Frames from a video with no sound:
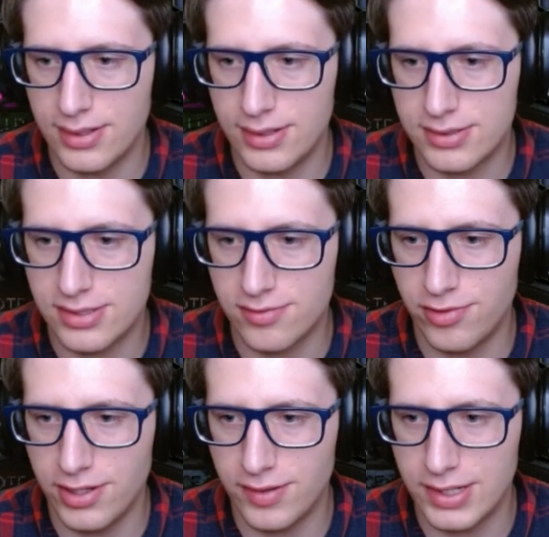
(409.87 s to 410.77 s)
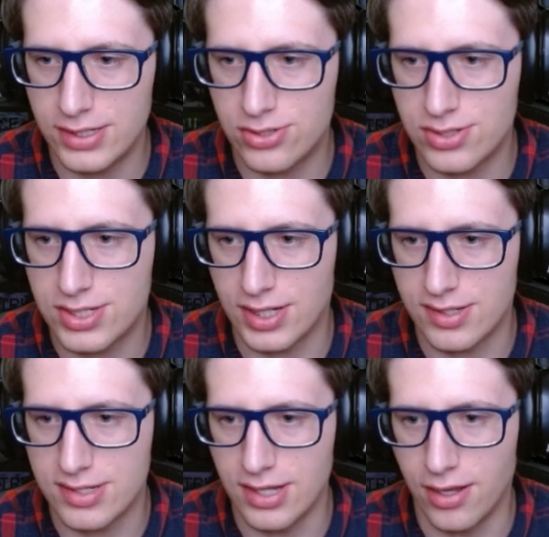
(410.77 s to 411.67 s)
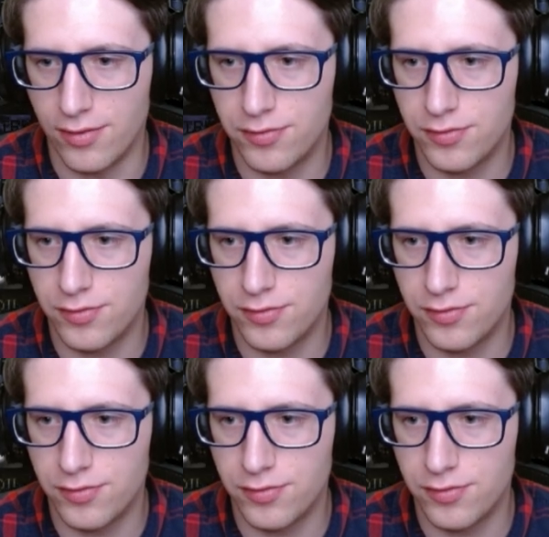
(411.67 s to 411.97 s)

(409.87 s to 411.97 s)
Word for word: This is very interesting stuff.